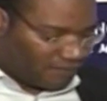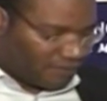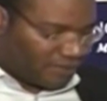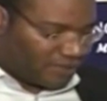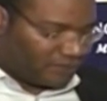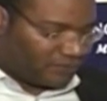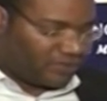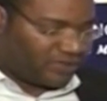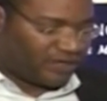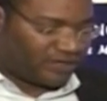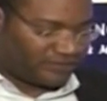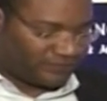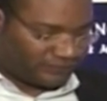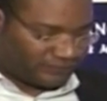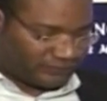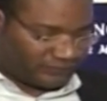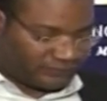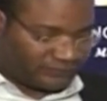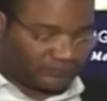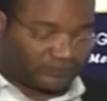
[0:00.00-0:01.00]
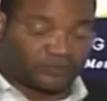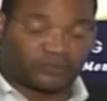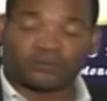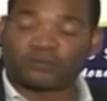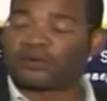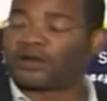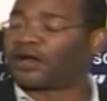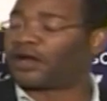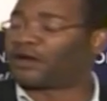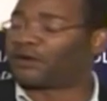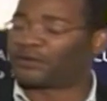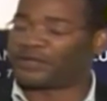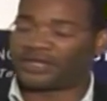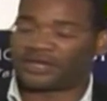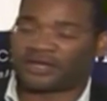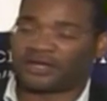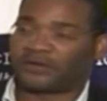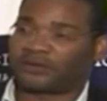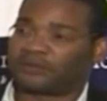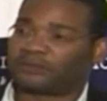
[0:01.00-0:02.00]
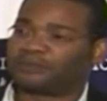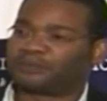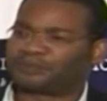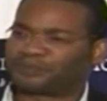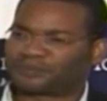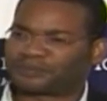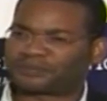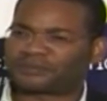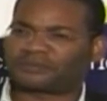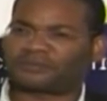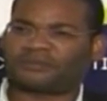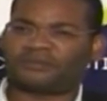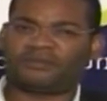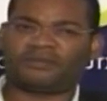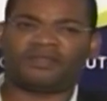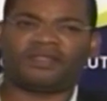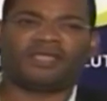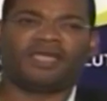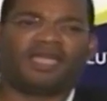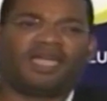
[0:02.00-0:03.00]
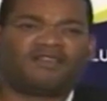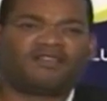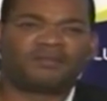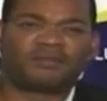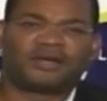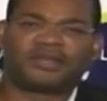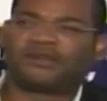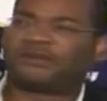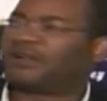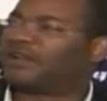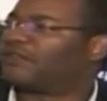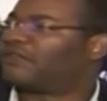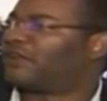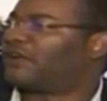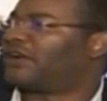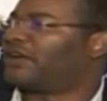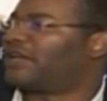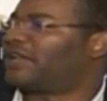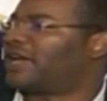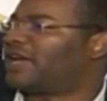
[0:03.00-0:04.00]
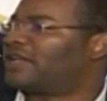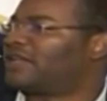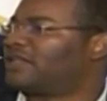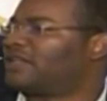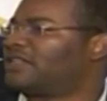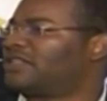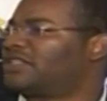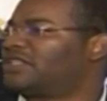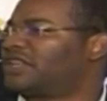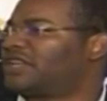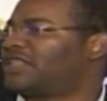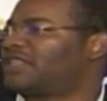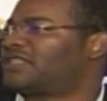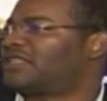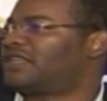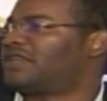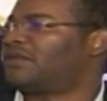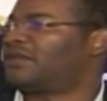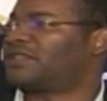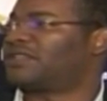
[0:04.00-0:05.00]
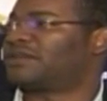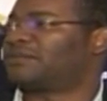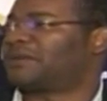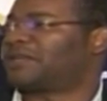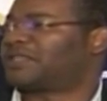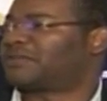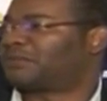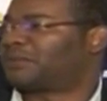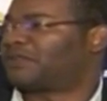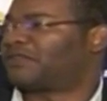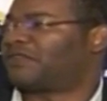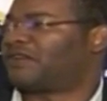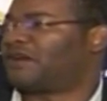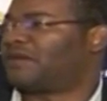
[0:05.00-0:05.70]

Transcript: equity trader gives some useful tips on buying on the Jamaica Stock Exchange.